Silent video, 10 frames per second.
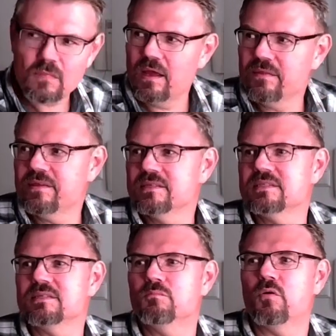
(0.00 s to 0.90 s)
And this
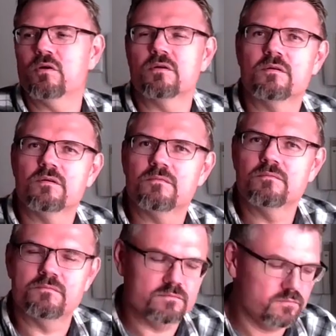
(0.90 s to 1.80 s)
is important.
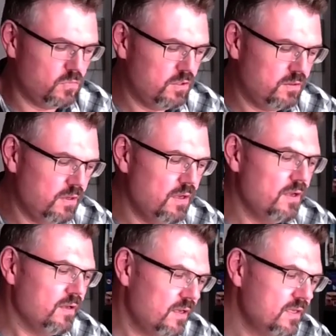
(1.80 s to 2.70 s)
Right?
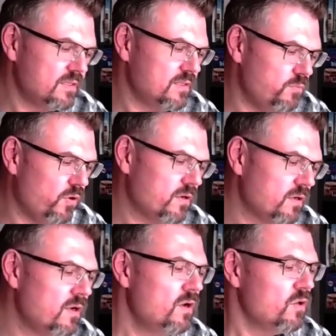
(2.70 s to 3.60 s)
This is
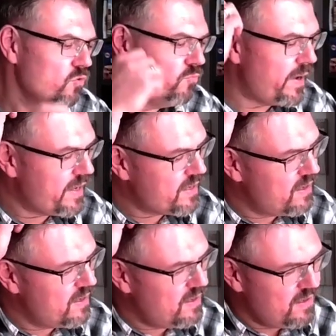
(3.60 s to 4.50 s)
important to make
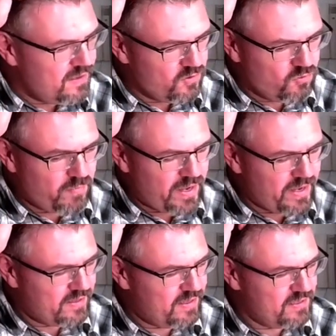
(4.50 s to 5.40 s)
to
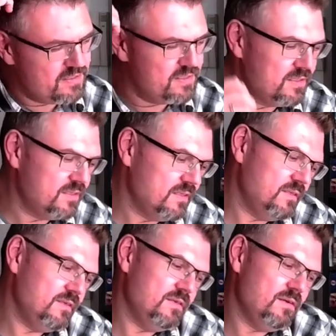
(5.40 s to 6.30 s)
make this
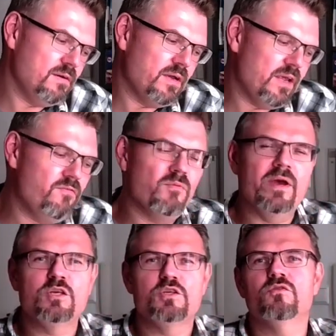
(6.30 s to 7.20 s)

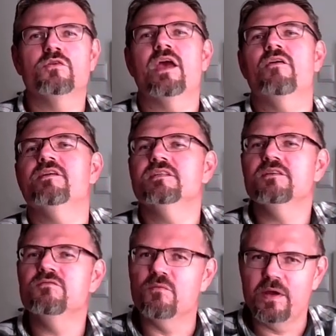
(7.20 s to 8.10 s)
information, to carry this
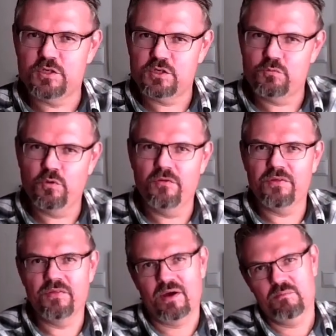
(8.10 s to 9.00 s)
information with
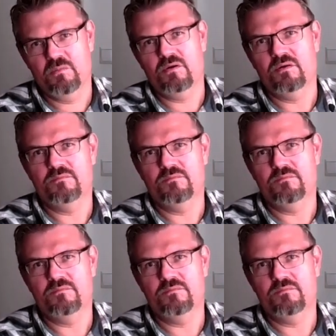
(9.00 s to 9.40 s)
the number.